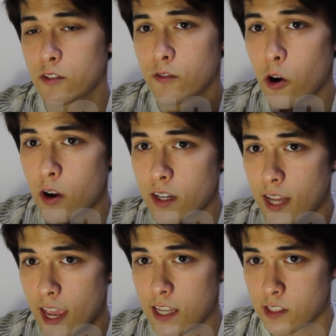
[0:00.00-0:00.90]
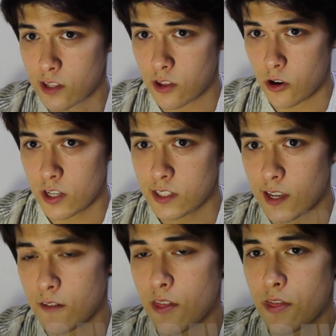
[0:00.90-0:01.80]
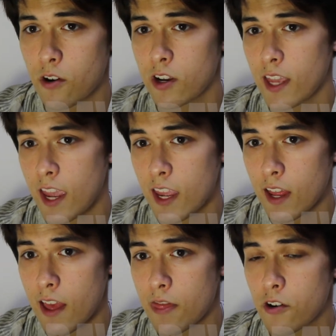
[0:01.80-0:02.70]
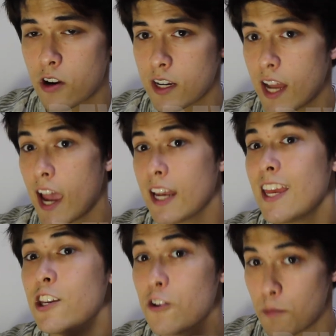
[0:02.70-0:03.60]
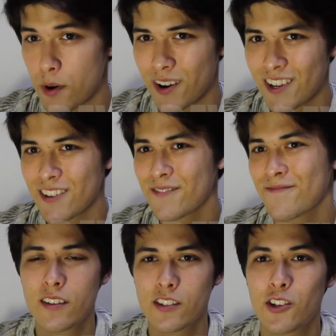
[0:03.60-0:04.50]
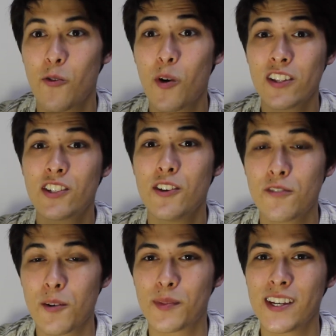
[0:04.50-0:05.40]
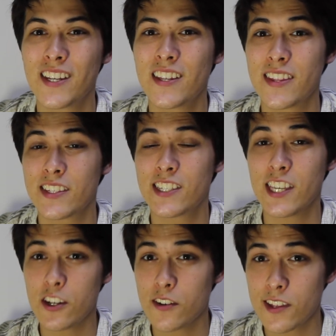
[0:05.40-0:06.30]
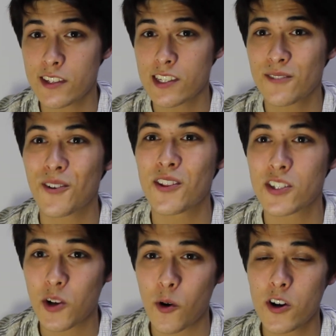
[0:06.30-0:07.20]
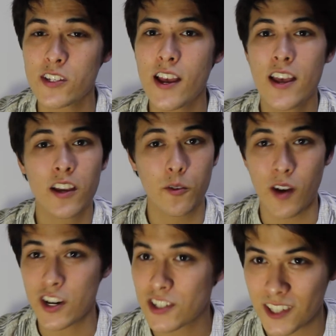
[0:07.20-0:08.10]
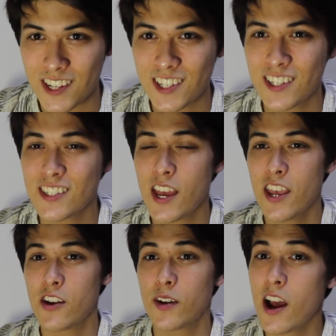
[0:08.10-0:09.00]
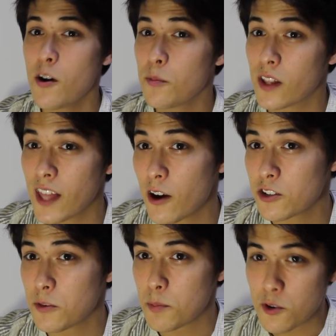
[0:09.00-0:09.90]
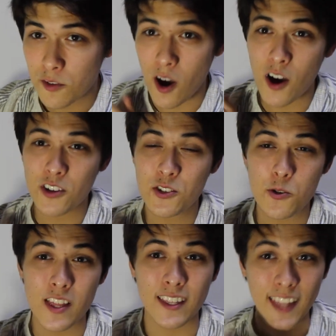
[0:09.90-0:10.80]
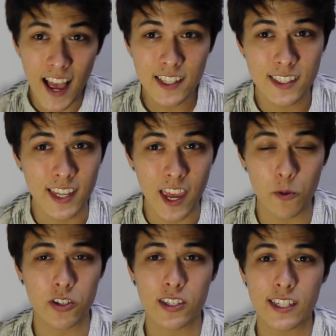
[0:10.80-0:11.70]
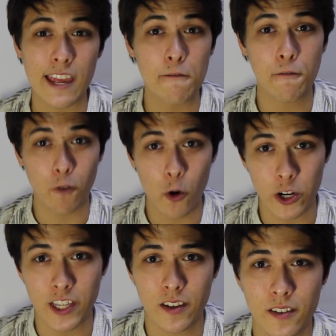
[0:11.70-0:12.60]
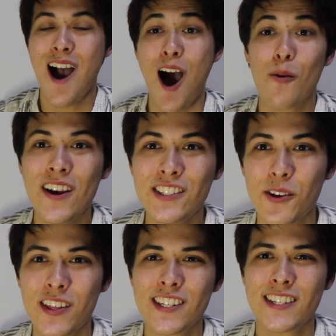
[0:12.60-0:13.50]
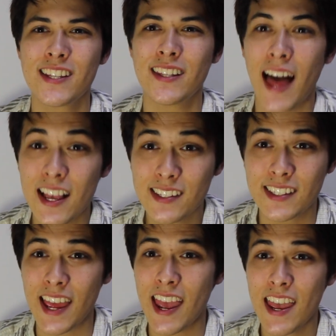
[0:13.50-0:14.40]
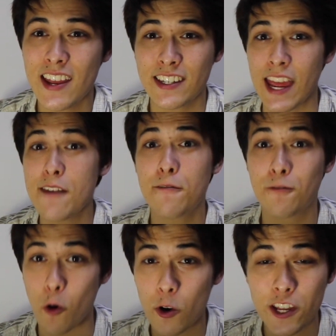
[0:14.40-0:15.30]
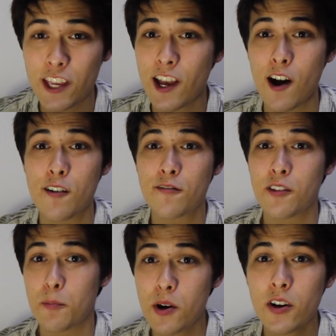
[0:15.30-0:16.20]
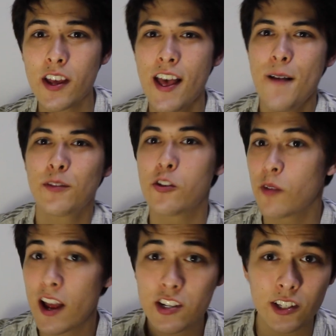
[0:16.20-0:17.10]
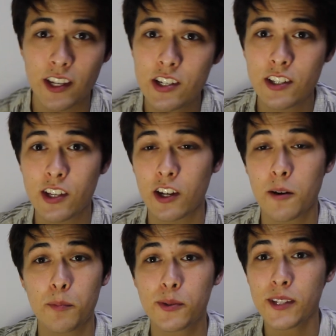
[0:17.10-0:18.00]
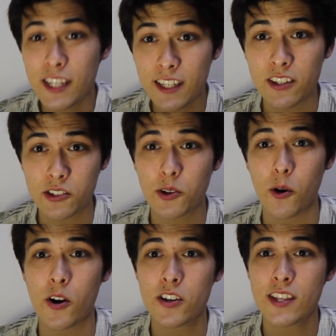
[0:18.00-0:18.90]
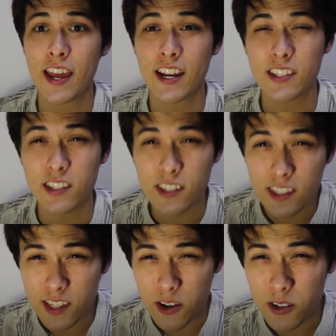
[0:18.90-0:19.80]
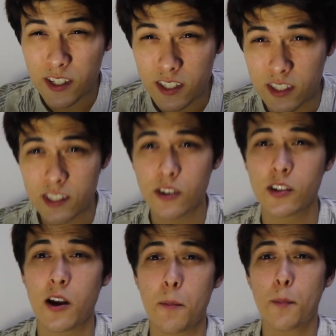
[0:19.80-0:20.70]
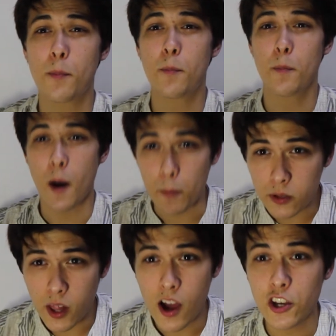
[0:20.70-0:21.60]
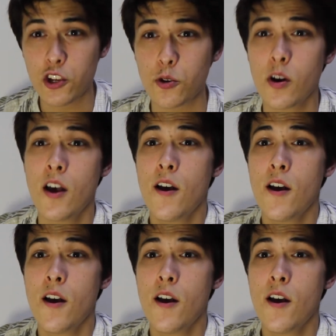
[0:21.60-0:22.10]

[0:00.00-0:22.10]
during days 37, 38, and 39 in your book. So once you've completed the senior thesis for this course, congratulations. You're now allowed to move on to the last day, which is day 40. Alright, so this is the last day, day 40 of the book. Congratulations on completing this course, and I sincerely applaud you